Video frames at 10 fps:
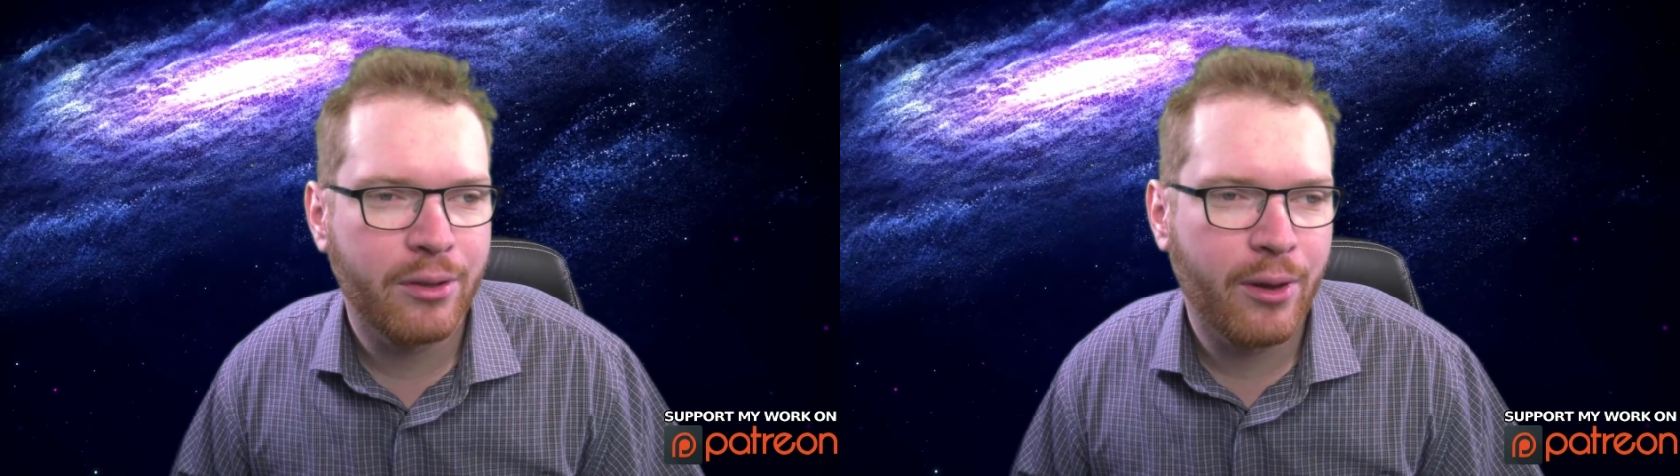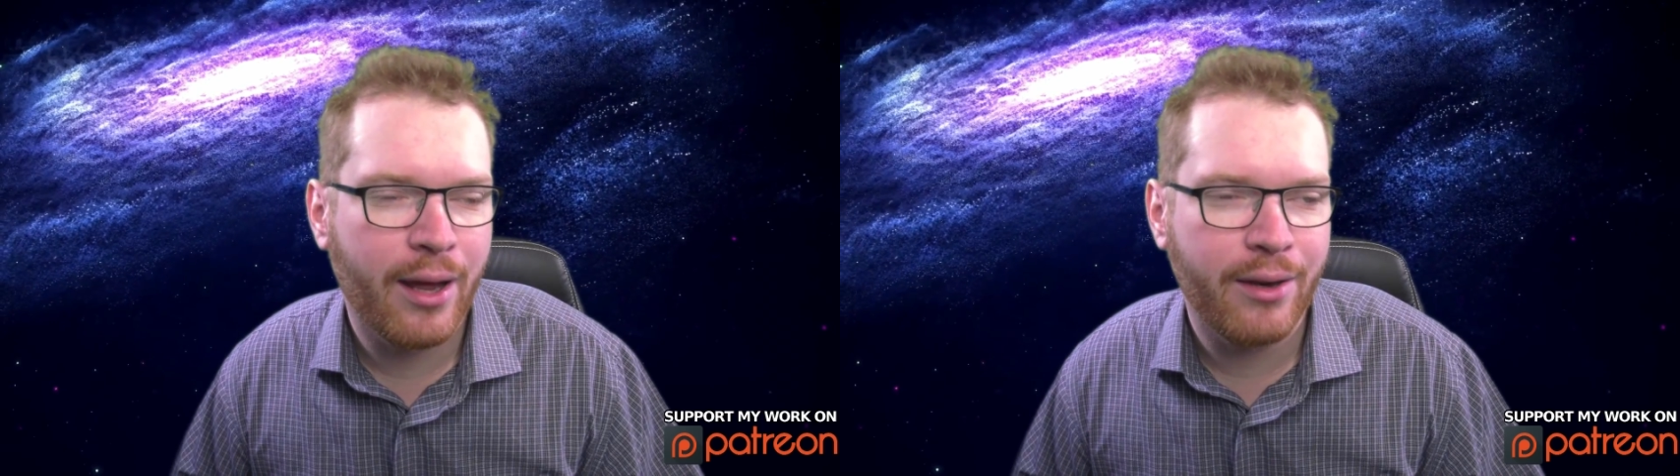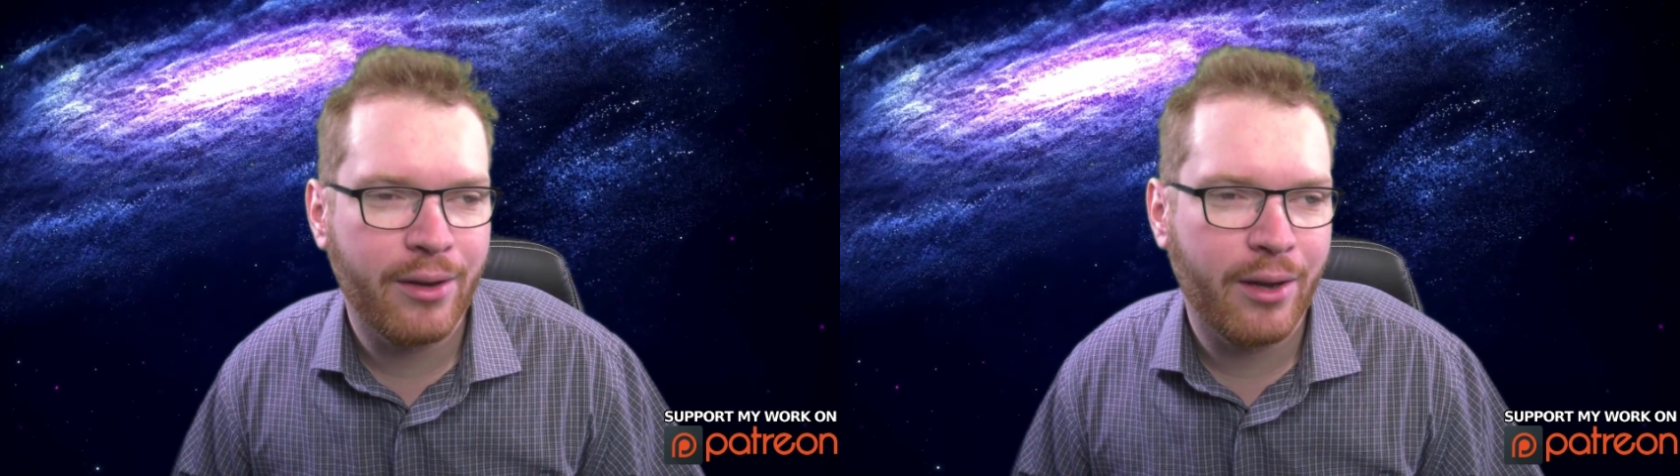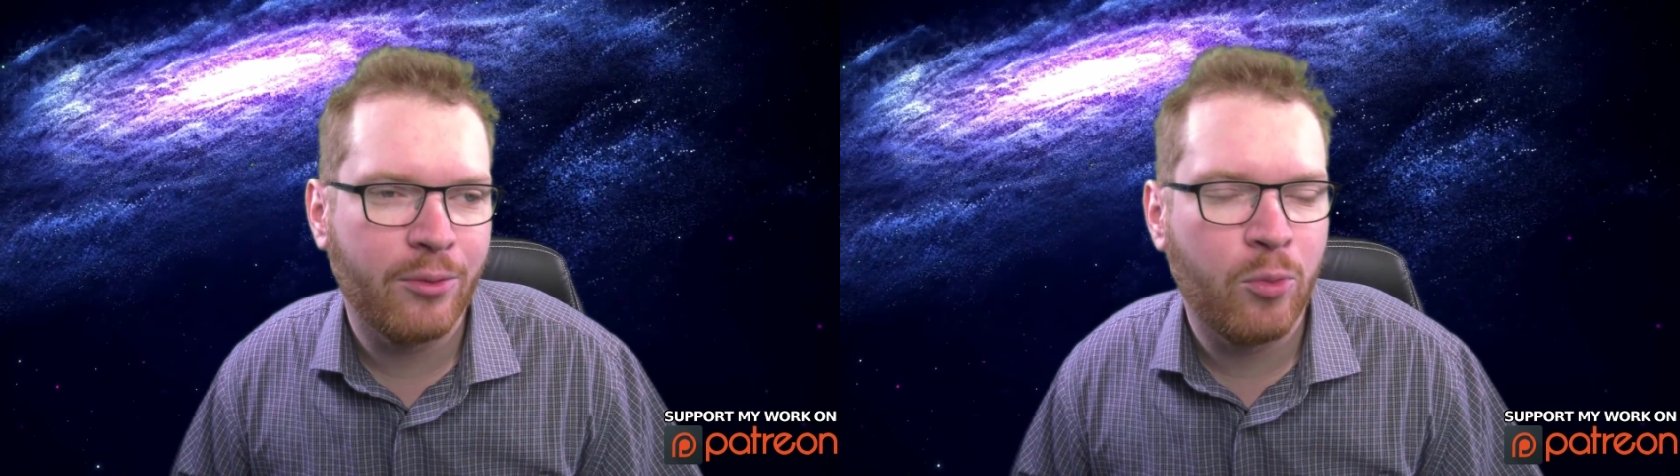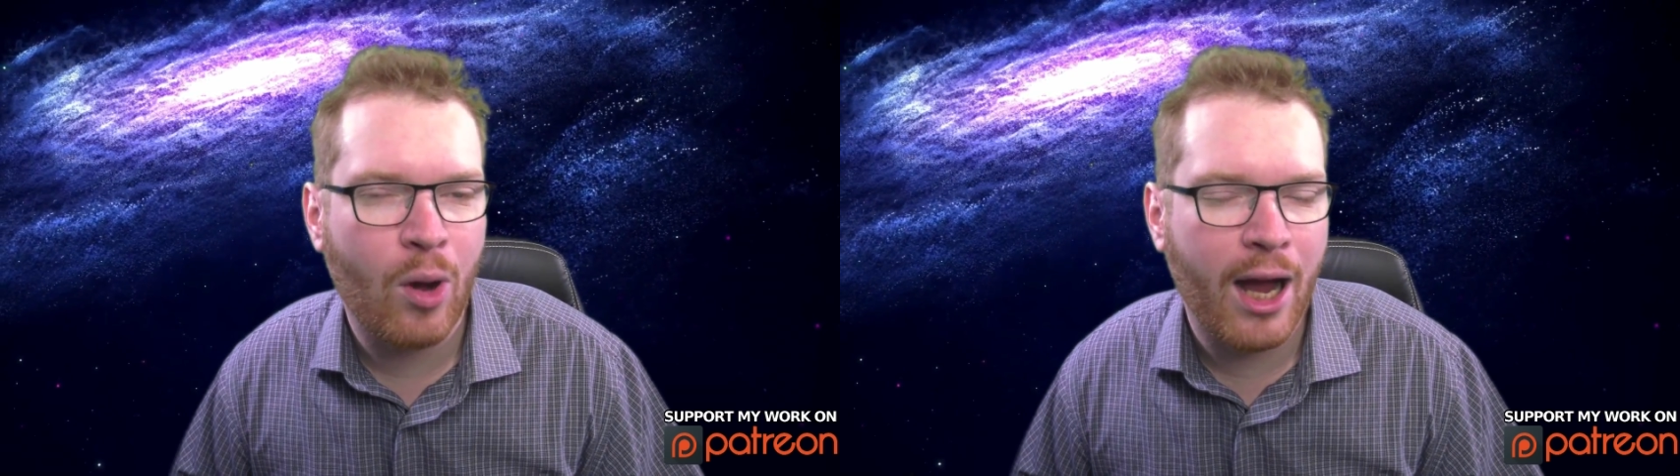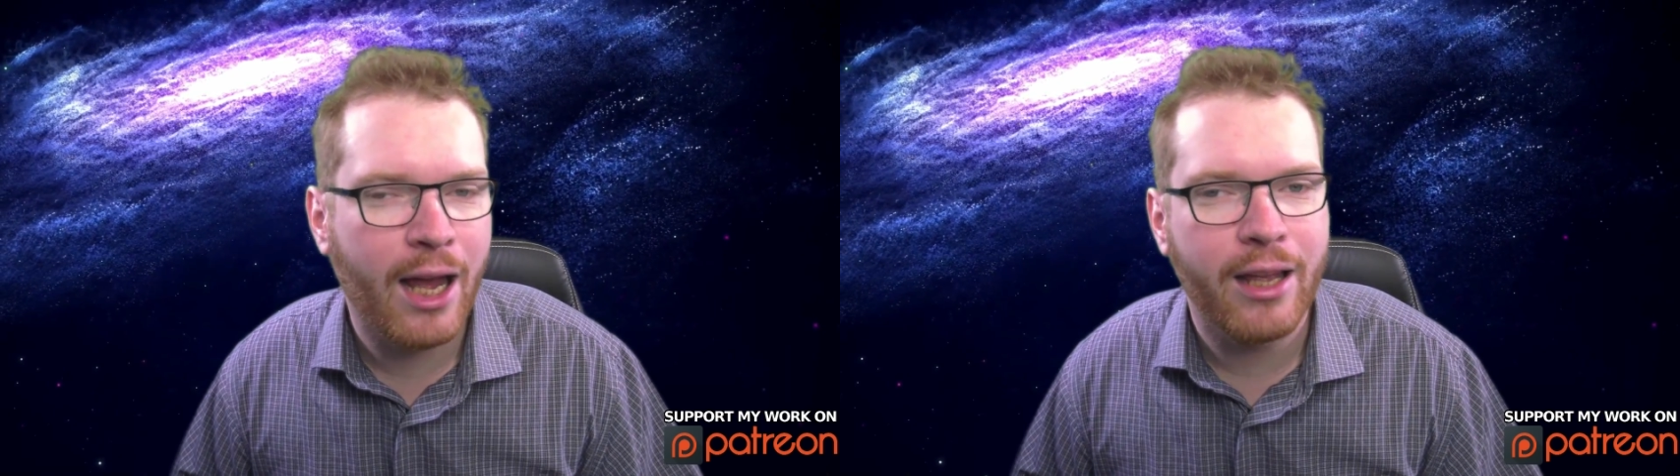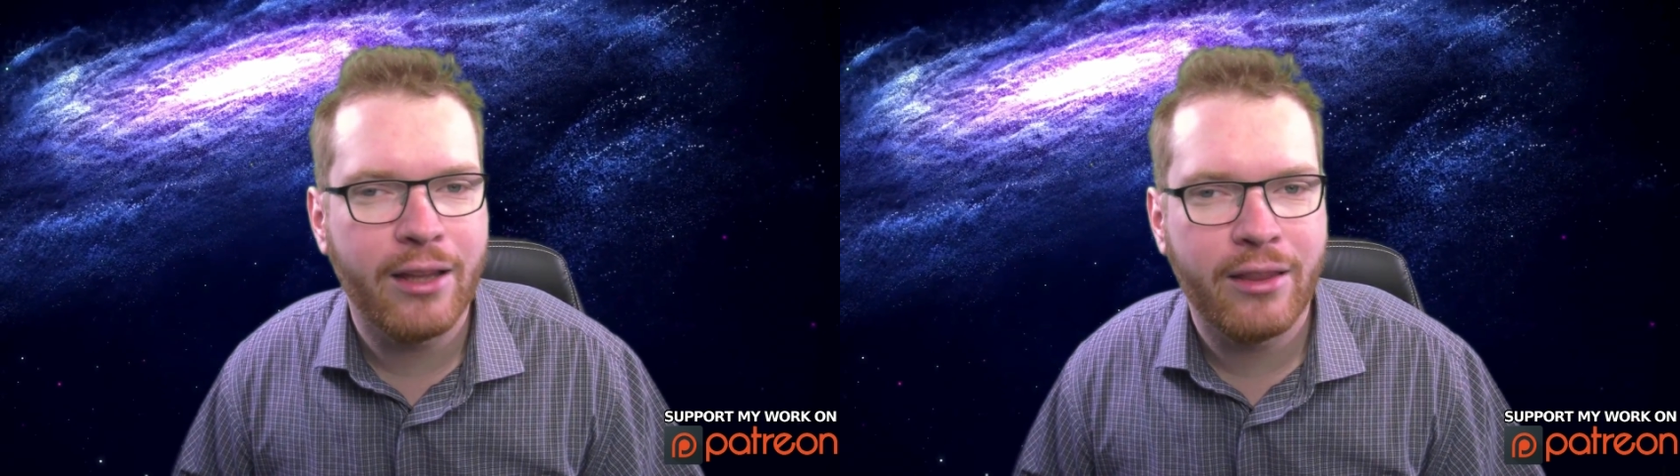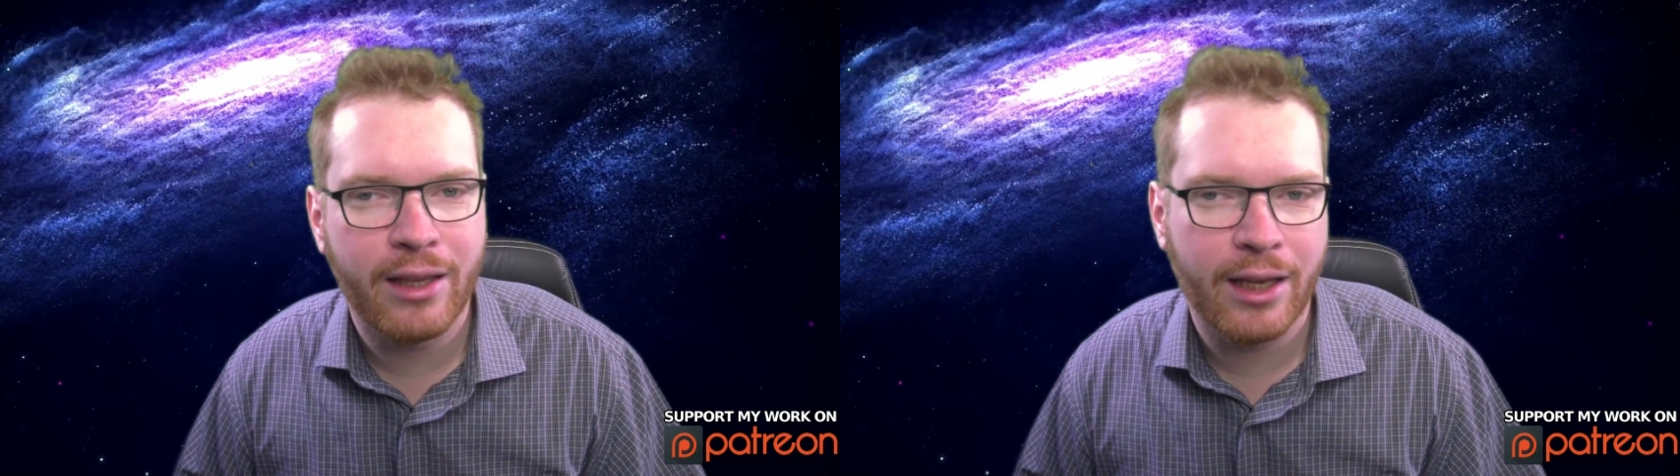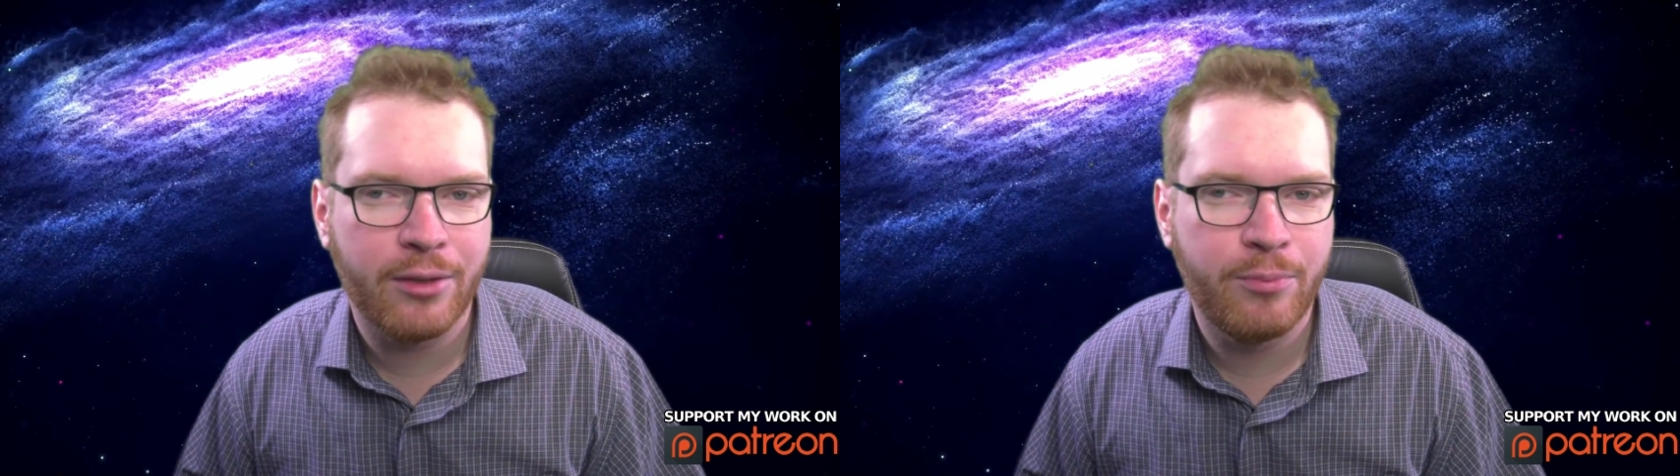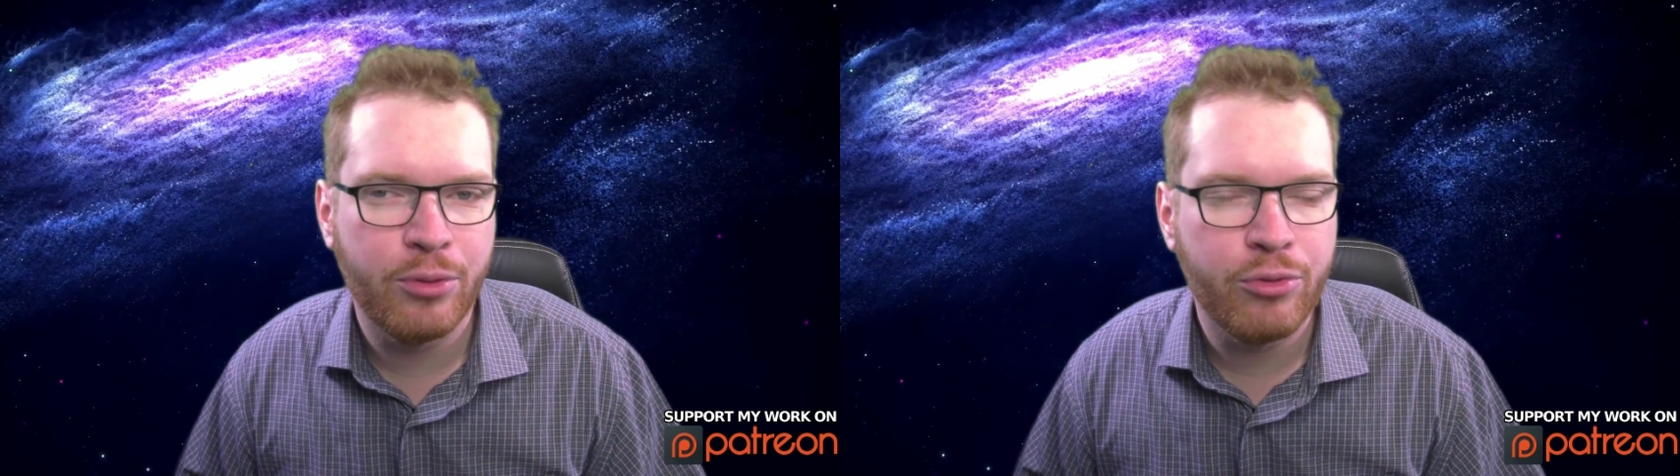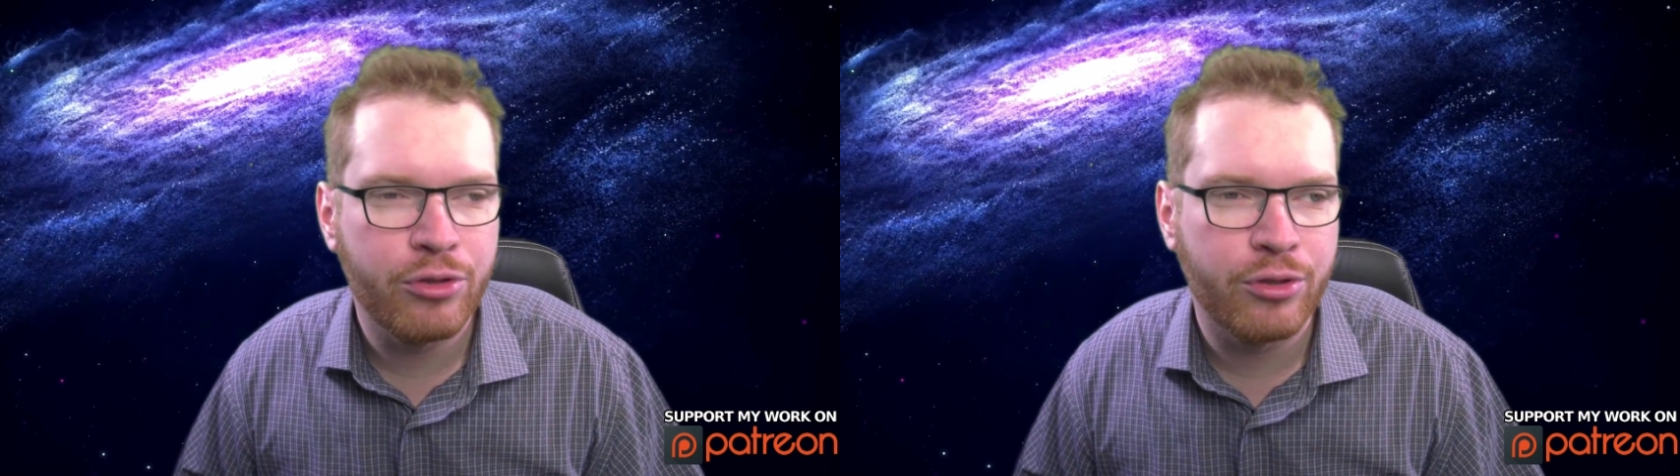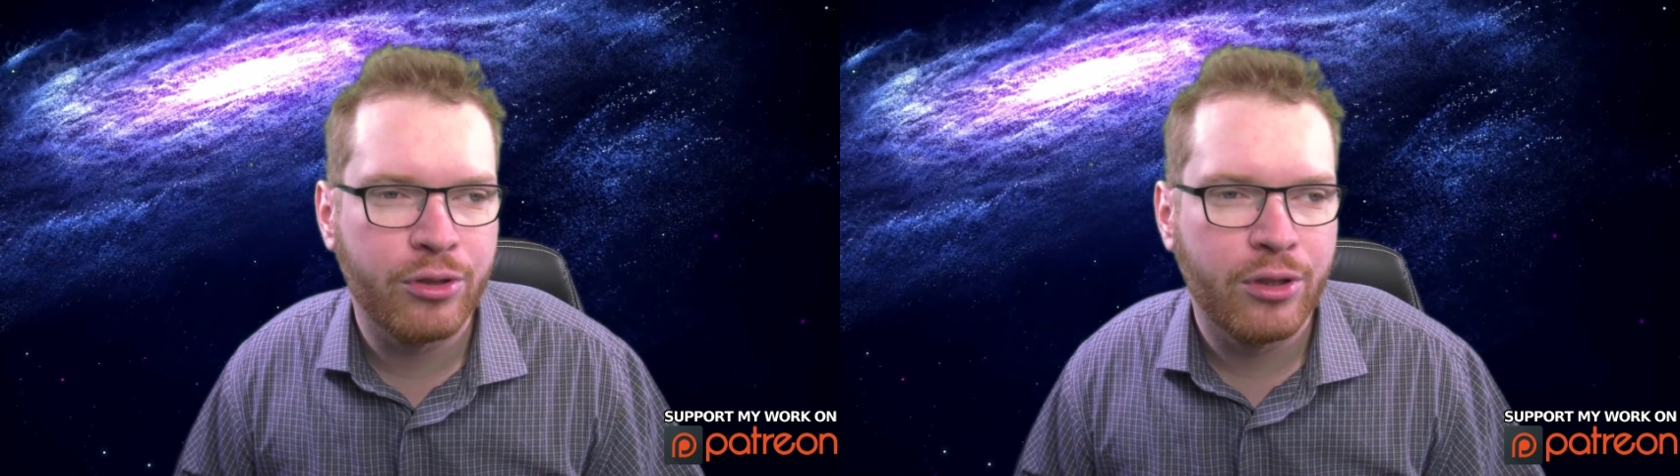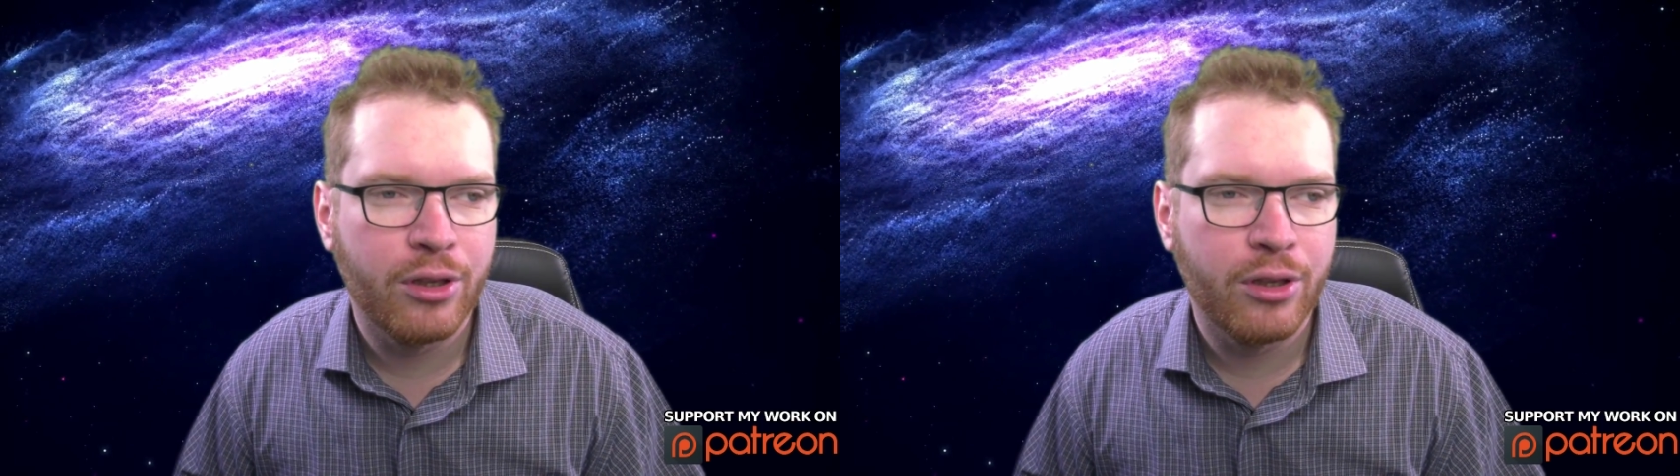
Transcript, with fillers: and and why that booster,